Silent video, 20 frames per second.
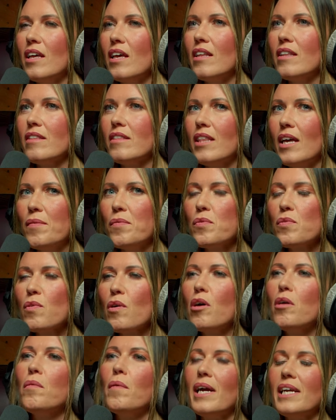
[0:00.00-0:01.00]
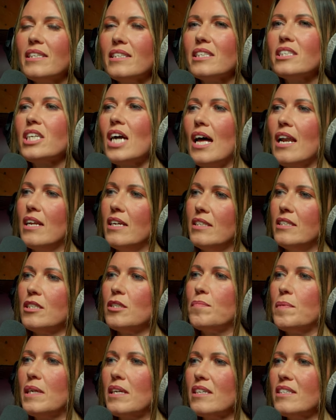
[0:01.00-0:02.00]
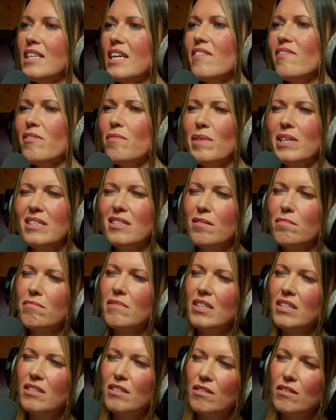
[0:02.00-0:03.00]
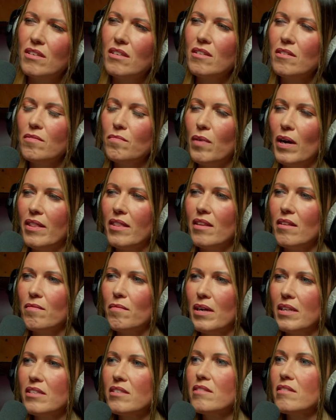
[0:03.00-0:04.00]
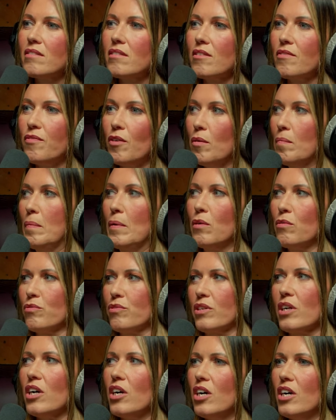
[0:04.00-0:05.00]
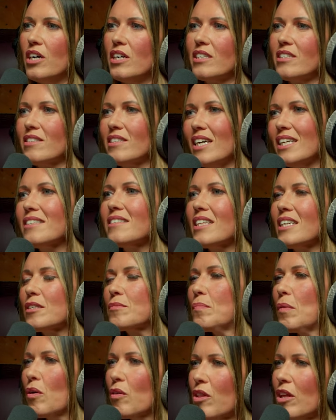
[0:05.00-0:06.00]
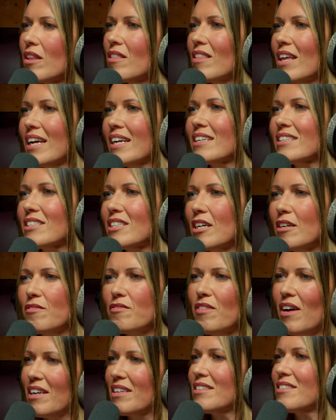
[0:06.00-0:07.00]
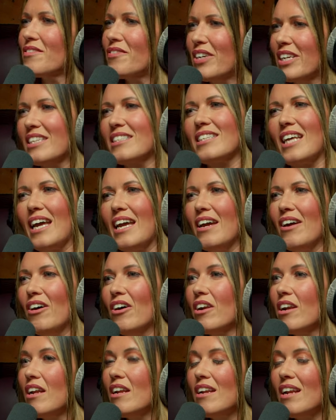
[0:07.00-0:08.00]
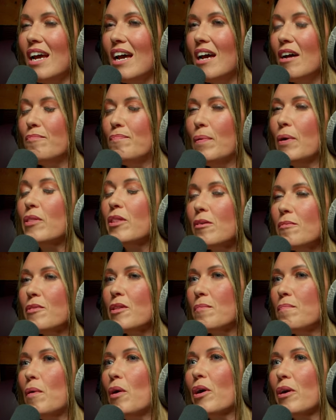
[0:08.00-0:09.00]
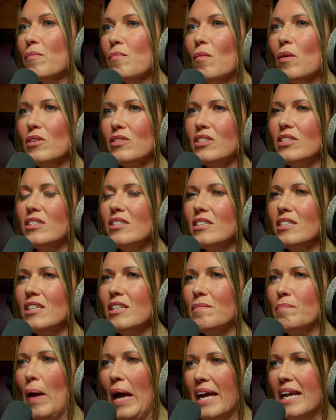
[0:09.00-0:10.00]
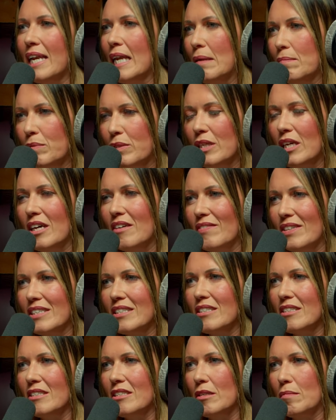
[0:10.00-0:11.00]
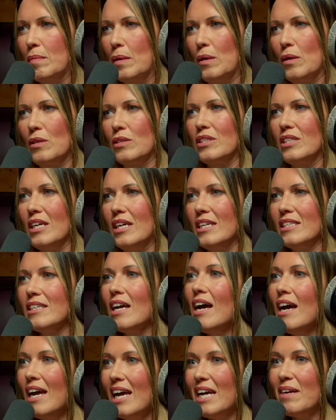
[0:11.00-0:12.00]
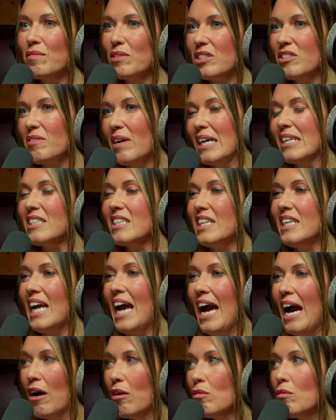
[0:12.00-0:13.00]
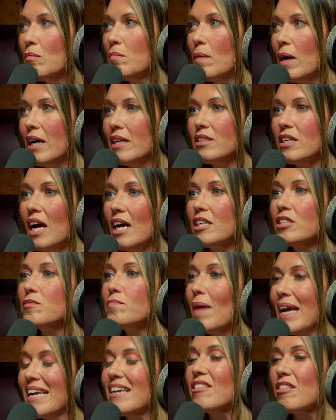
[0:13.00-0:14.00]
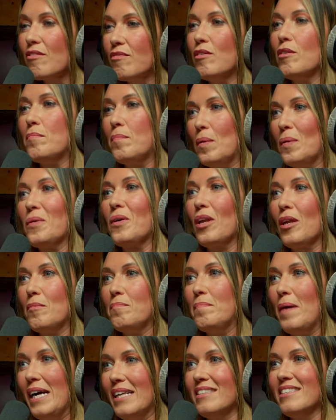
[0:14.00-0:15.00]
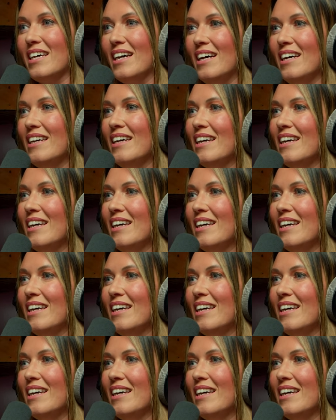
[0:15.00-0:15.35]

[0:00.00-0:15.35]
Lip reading: They were always a challenge, because even when something's when the football's good, there's other things that fans fixate on, but the point wasn't to pay lip service to supporters. It was to actually help and make the football club better.